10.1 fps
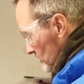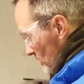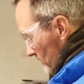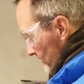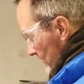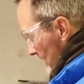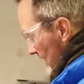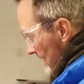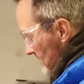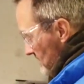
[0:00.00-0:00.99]
So
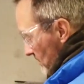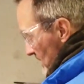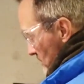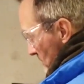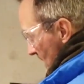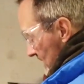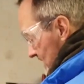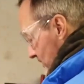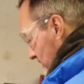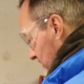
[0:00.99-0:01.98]
here's the battery
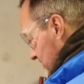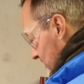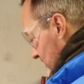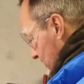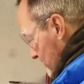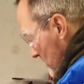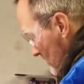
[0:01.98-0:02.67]
pack that we looked at earlier